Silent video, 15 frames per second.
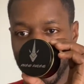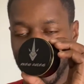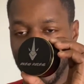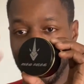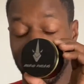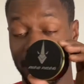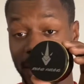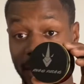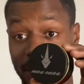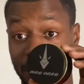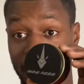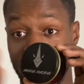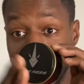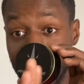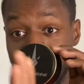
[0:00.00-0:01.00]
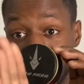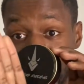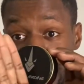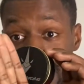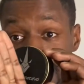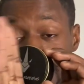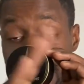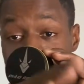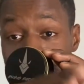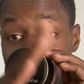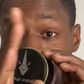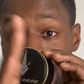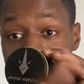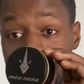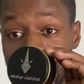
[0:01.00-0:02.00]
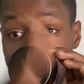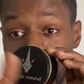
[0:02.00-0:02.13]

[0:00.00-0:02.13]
center, it doesn't matter. The angle